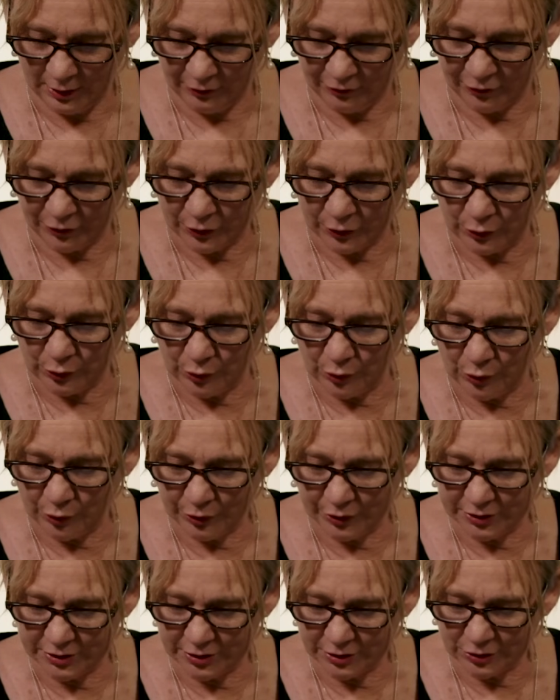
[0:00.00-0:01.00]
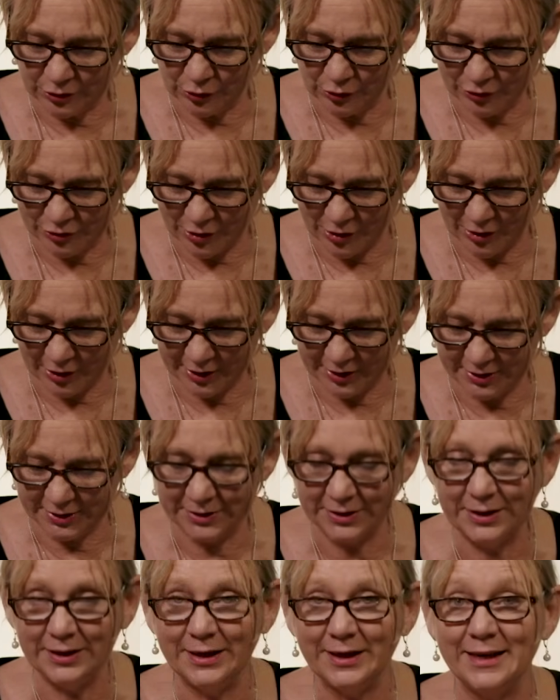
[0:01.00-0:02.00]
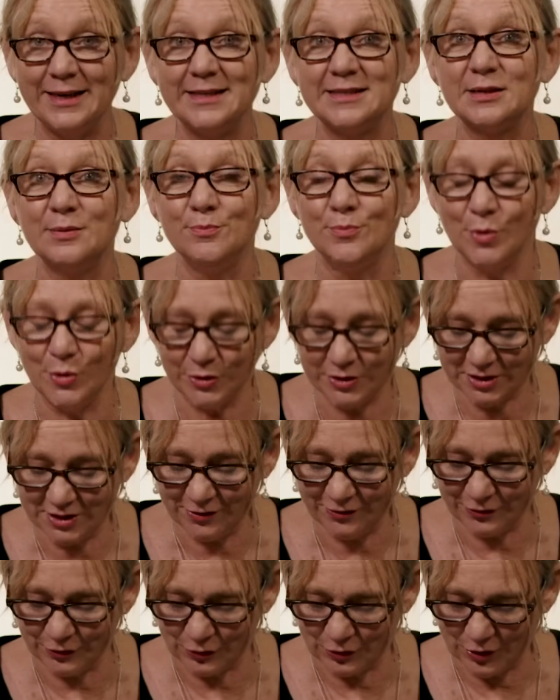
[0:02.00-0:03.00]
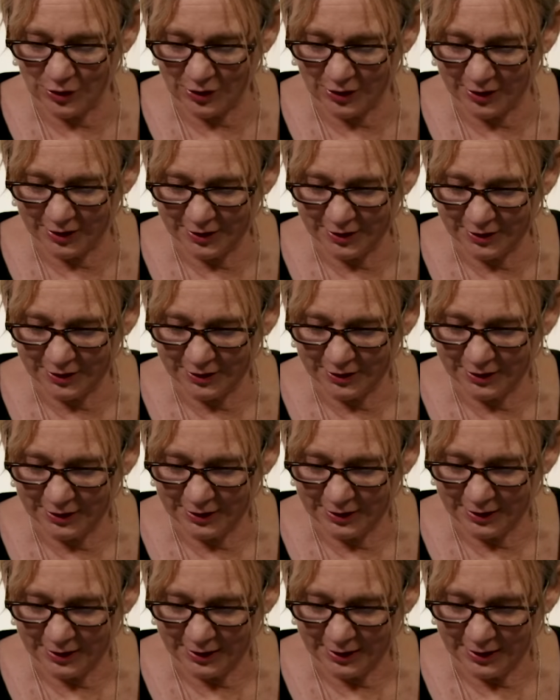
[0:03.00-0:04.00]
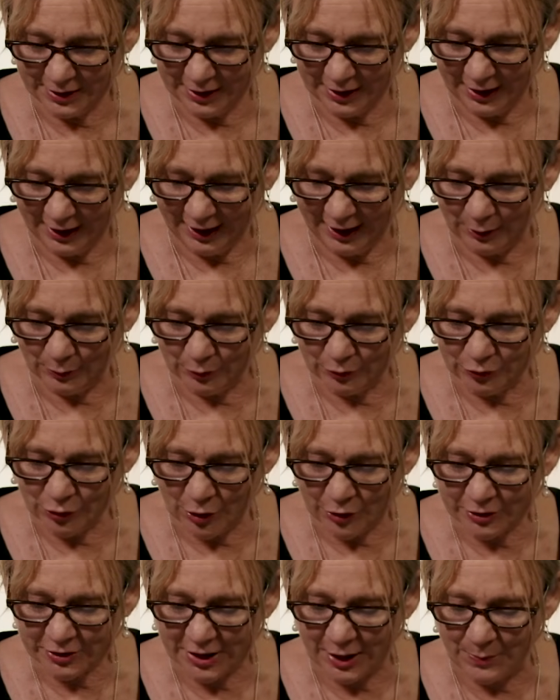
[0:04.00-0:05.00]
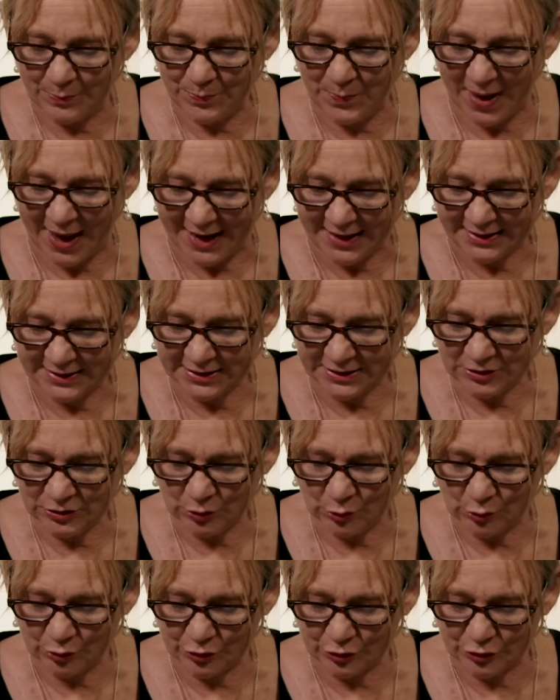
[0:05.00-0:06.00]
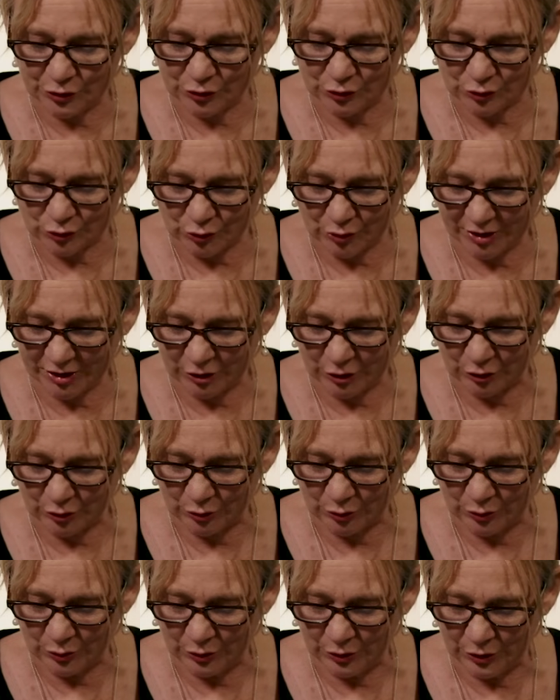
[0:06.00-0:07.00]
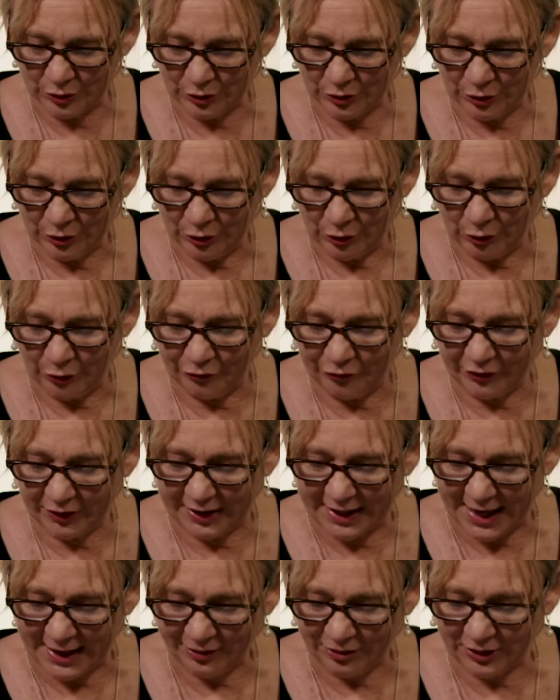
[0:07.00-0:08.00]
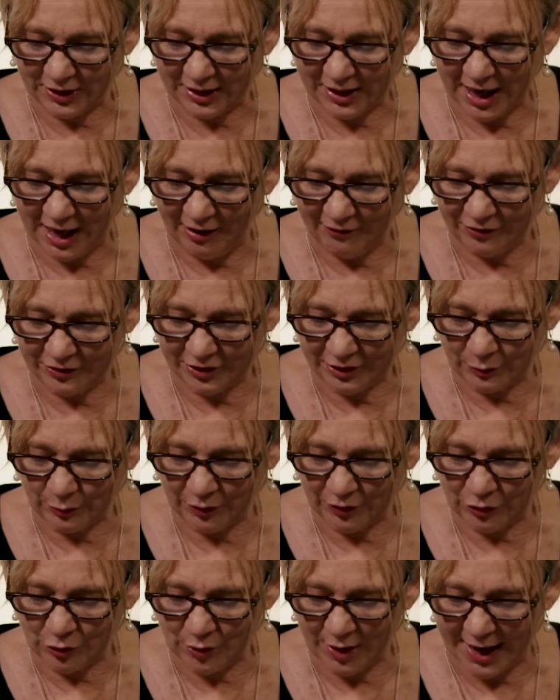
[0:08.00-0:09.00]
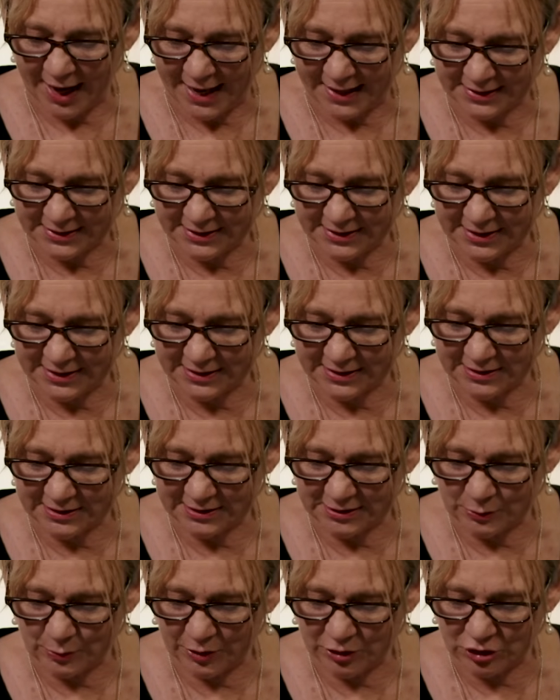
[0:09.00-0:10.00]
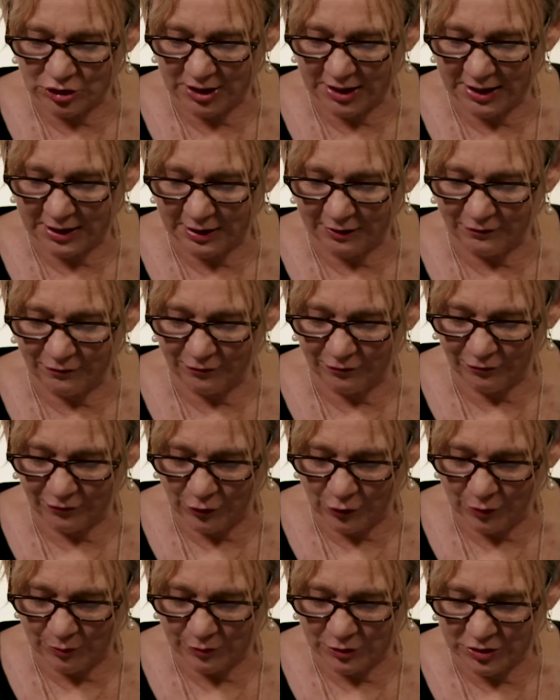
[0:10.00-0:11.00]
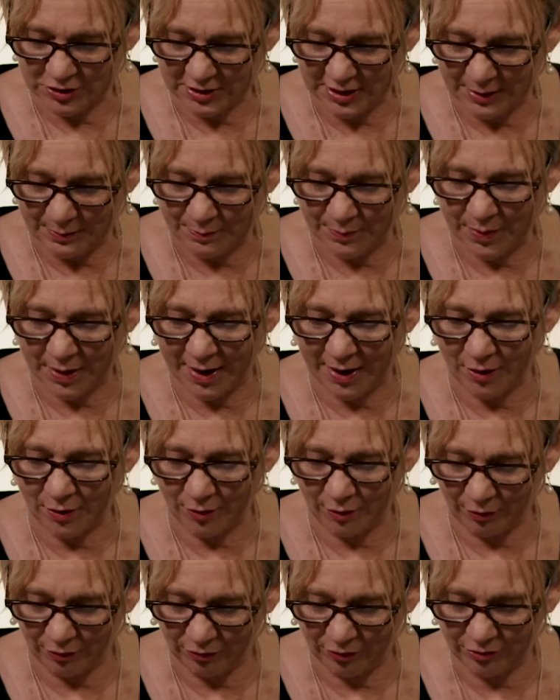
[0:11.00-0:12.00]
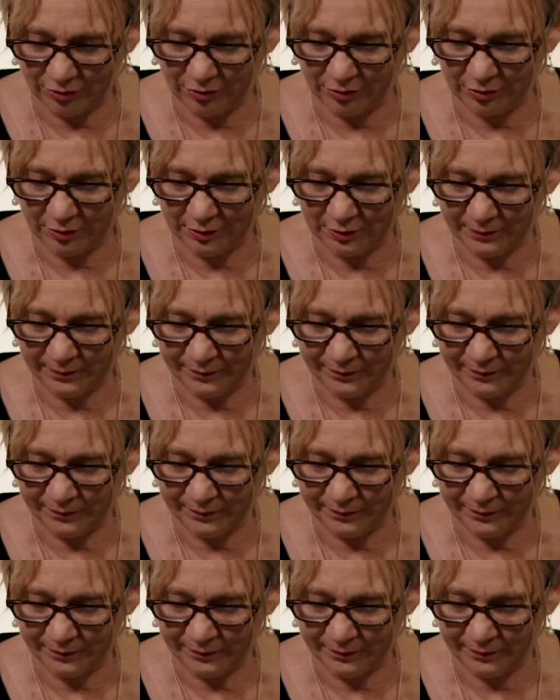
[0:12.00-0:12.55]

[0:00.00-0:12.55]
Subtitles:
"For the Lord your God is a merciful God. He will not abandon or destroy you, or forget the covenant with your ancestors, which he confirmed to them by oath."